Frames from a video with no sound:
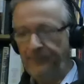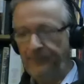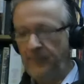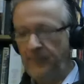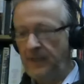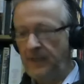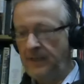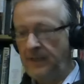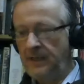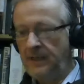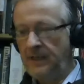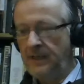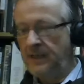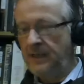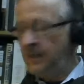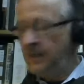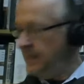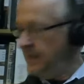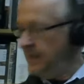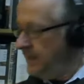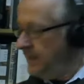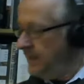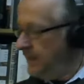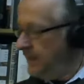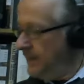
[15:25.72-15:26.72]
so
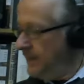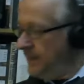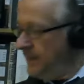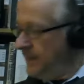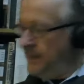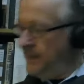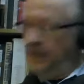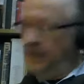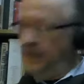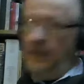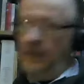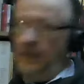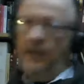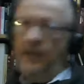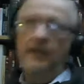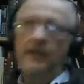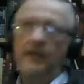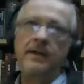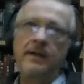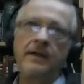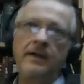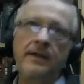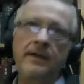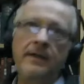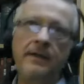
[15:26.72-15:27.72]
it's but his
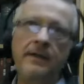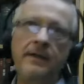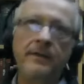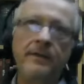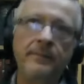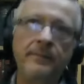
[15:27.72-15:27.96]
physicality was